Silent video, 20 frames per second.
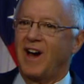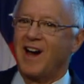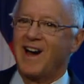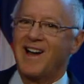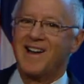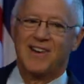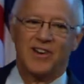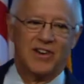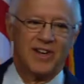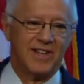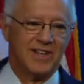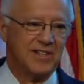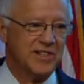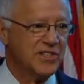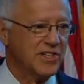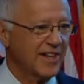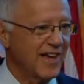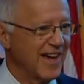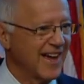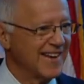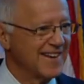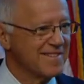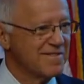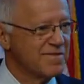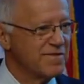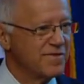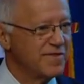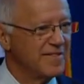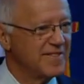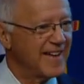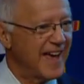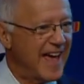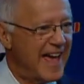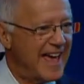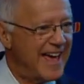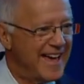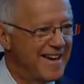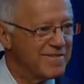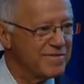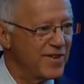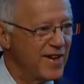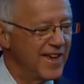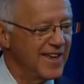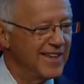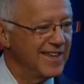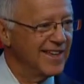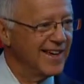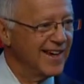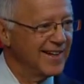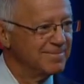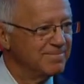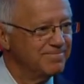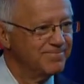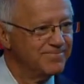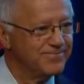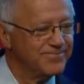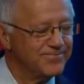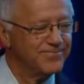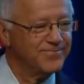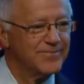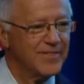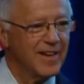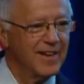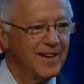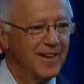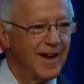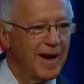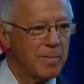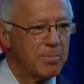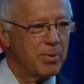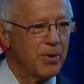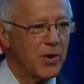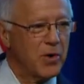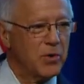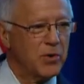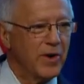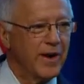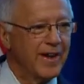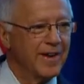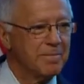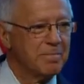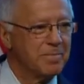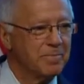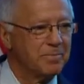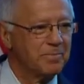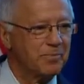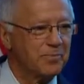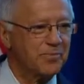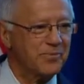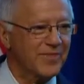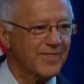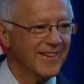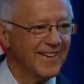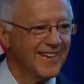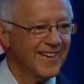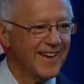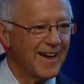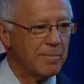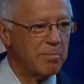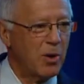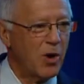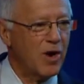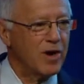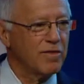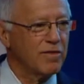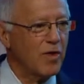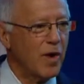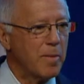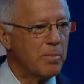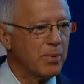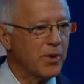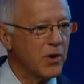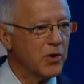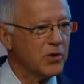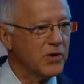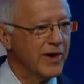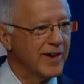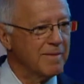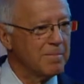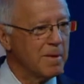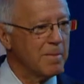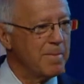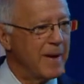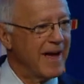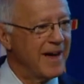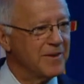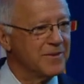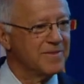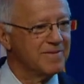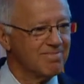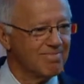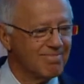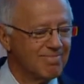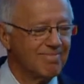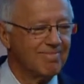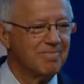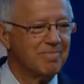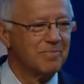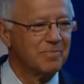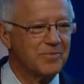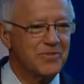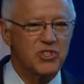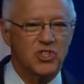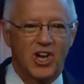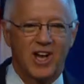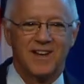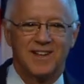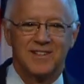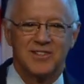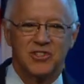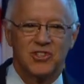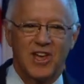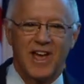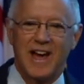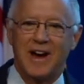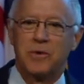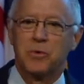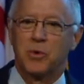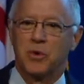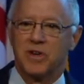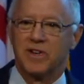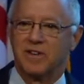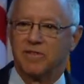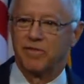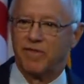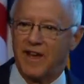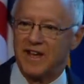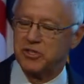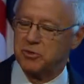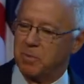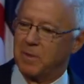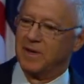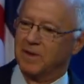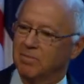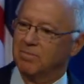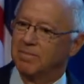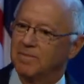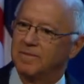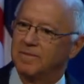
irony to kind of have a program, a part of our program about China's outward investment.